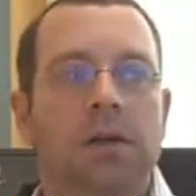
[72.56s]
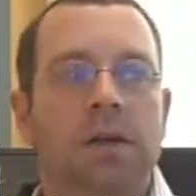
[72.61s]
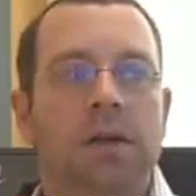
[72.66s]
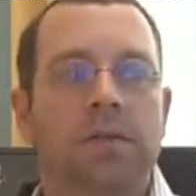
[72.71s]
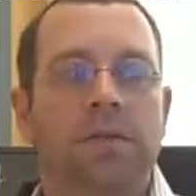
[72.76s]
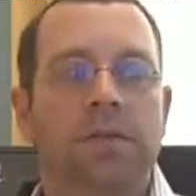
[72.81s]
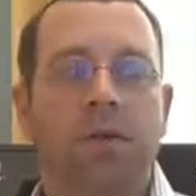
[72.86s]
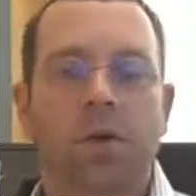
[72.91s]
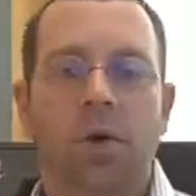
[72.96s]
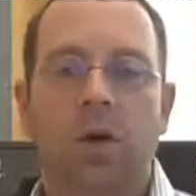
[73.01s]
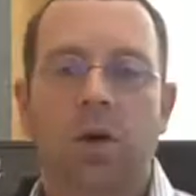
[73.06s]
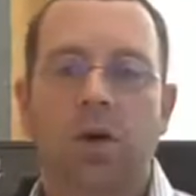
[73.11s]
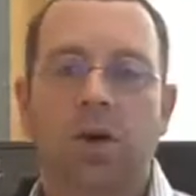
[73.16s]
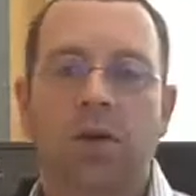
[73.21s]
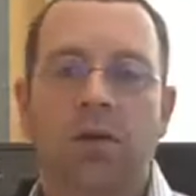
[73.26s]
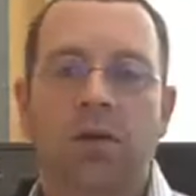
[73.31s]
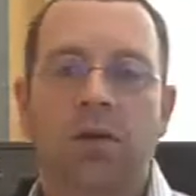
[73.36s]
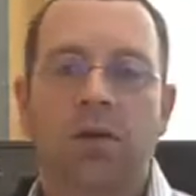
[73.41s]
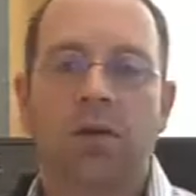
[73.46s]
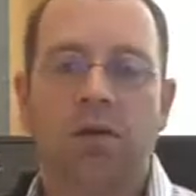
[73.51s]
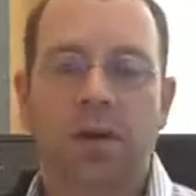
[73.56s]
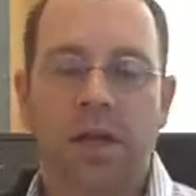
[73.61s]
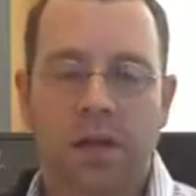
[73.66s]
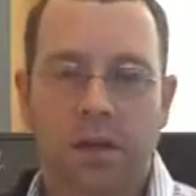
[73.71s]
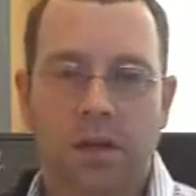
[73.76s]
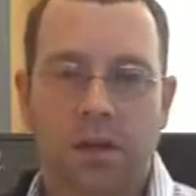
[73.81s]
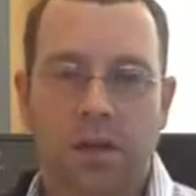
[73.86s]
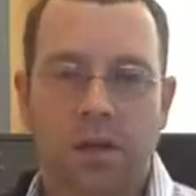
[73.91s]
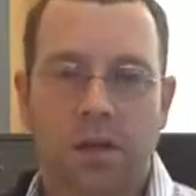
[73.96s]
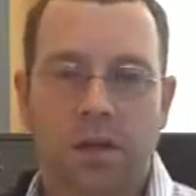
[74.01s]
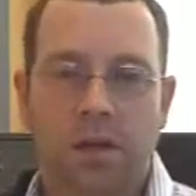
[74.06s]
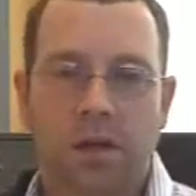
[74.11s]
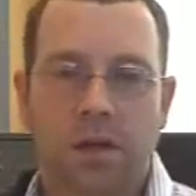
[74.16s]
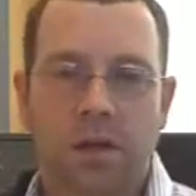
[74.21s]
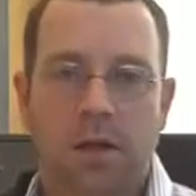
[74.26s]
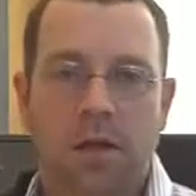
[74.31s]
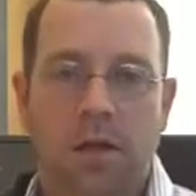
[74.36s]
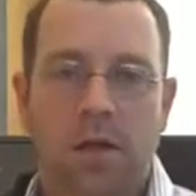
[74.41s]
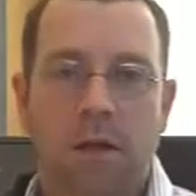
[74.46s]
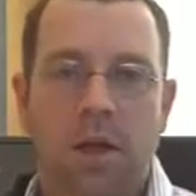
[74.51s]
If you're sending
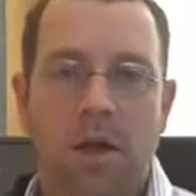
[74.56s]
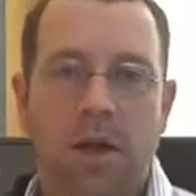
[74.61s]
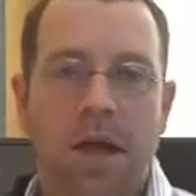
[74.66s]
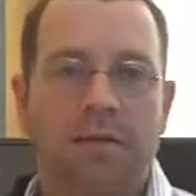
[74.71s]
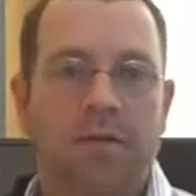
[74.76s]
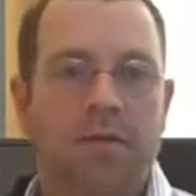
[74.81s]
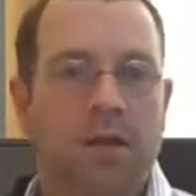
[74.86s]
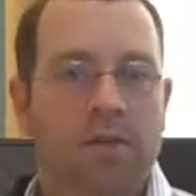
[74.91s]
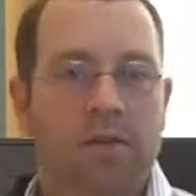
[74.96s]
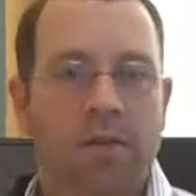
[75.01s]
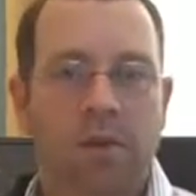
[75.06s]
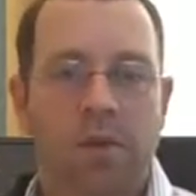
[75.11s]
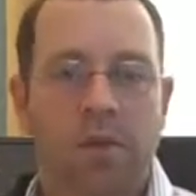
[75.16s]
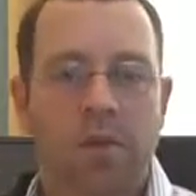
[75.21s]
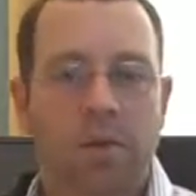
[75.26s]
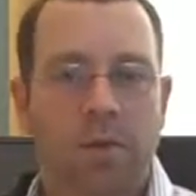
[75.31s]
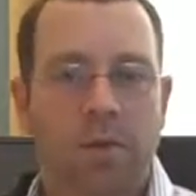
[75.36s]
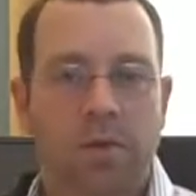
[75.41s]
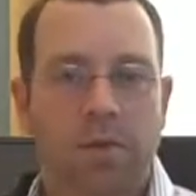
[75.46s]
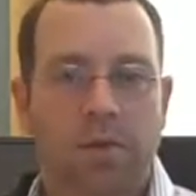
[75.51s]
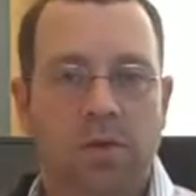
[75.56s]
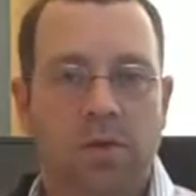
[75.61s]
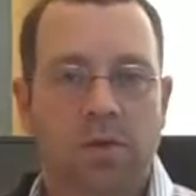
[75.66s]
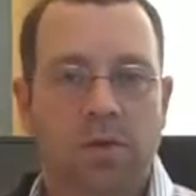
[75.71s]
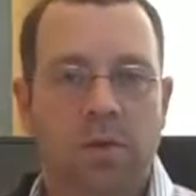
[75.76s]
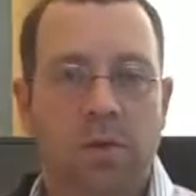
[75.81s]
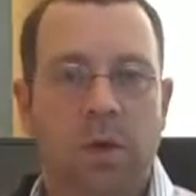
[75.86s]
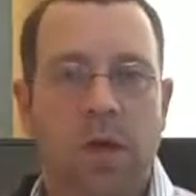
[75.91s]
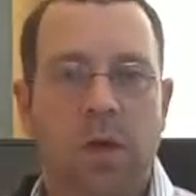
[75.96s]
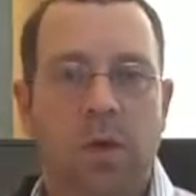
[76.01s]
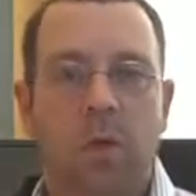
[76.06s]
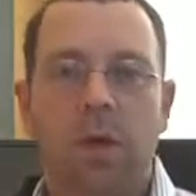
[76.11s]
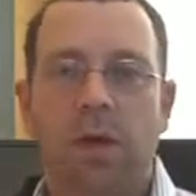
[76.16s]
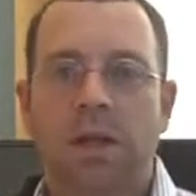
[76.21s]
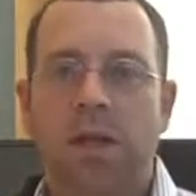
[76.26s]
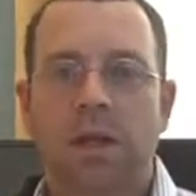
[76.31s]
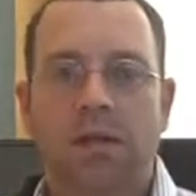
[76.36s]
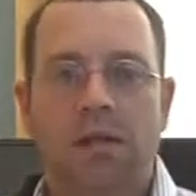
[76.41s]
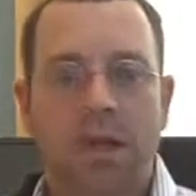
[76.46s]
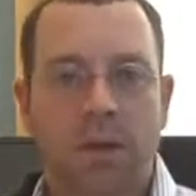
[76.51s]
every single person, no matter
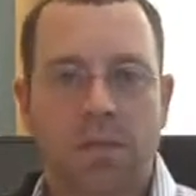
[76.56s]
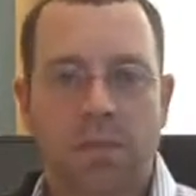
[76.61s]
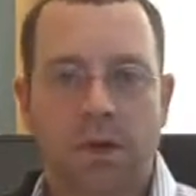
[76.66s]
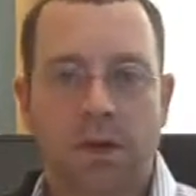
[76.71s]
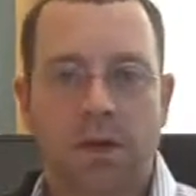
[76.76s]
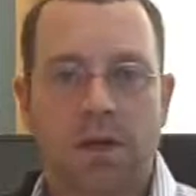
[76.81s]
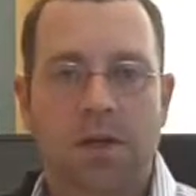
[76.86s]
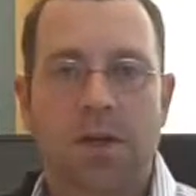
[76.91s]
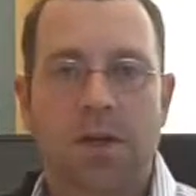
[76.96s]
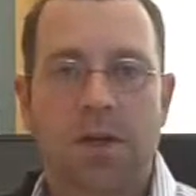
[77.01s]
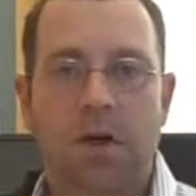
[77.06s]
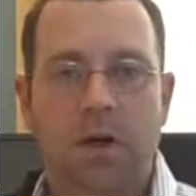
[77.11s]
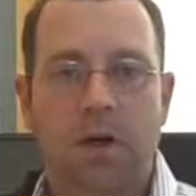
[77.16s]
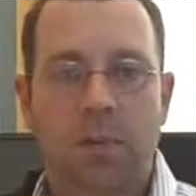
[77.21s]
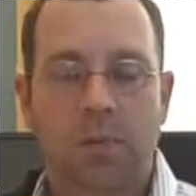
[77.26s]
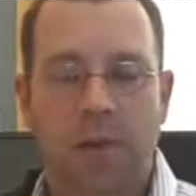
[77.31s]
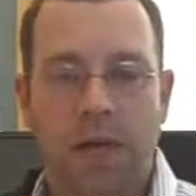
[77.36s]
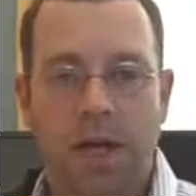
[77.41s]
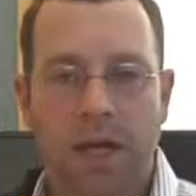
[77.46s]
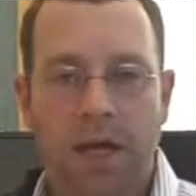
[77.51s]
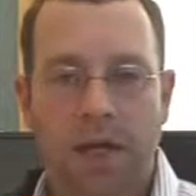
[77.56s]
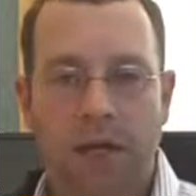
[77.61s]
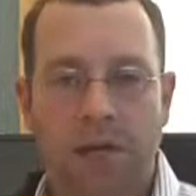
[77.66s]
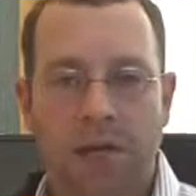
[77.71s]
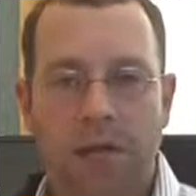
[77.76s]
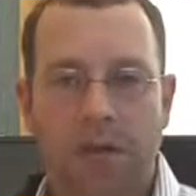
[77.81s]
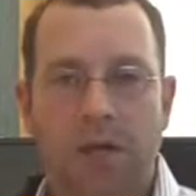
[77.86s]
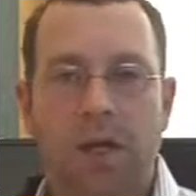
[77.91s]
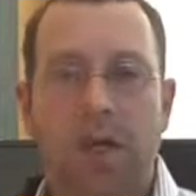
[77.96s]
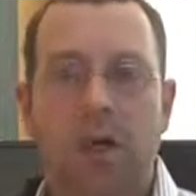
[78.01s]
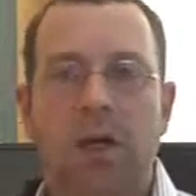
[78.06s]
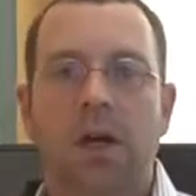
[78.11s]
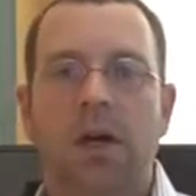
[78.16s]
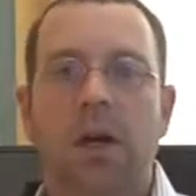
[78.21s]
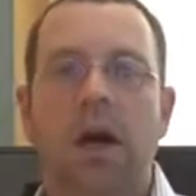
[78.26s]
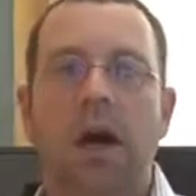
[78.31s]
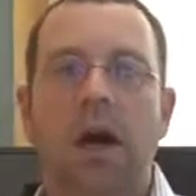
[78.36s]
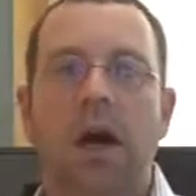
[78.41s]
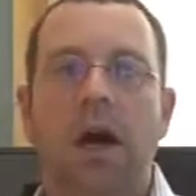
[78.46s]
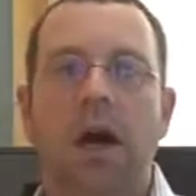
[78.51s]
what they type into your home page,
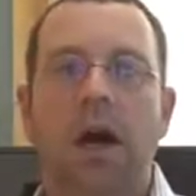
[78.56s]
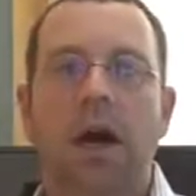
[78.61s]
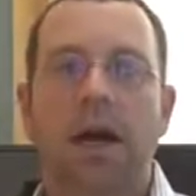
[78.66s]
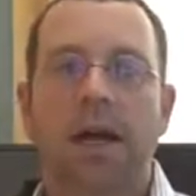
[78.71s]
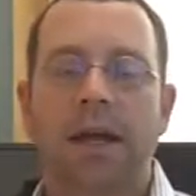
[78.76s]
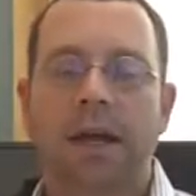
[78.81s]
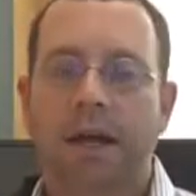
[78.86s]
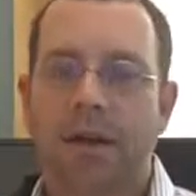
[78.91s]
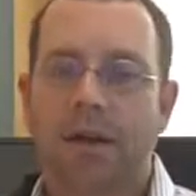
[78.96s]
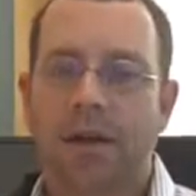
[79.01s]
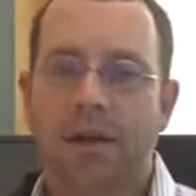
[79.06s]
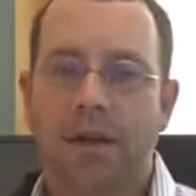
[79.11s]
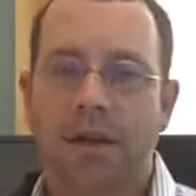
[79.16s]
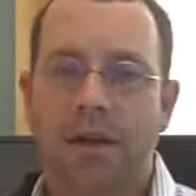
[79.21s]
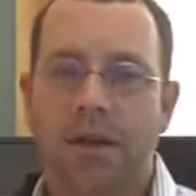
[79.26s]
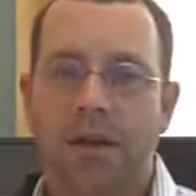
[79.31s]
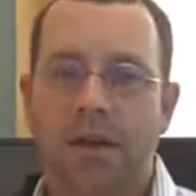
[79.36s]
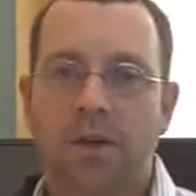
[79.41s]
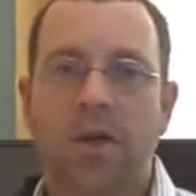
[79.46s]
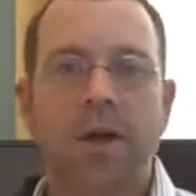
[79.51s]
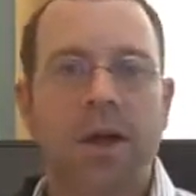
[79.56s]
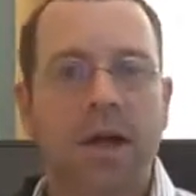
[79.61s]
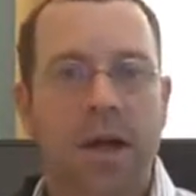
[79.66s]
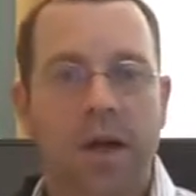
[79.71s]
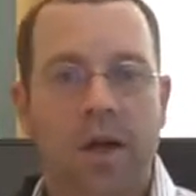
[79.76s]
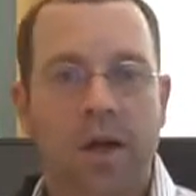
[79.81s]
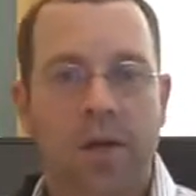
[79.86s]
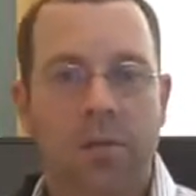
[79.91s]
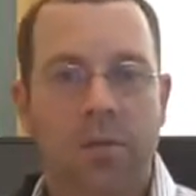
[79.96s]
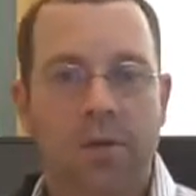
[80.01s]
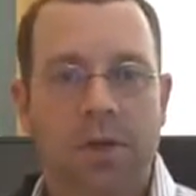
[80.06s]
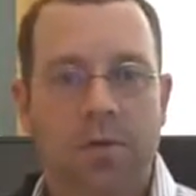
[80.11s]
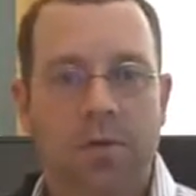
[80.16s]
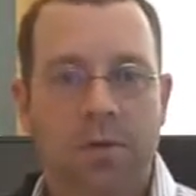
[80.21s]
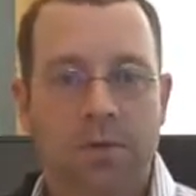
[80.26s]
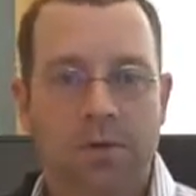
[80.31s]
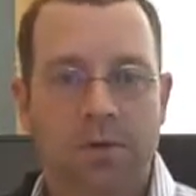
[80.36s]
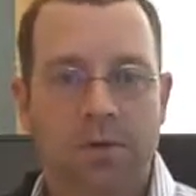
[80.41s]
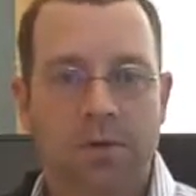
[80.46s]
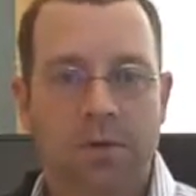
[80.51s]
I guarantee your account can be
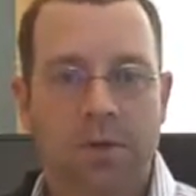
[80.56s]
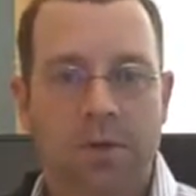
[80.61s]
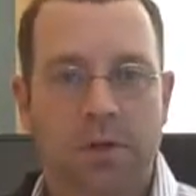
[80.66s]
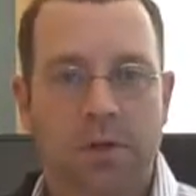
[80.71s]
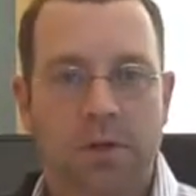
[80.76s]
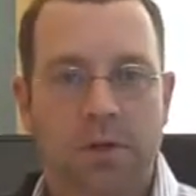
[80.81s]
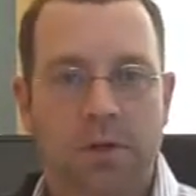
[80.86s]
improved.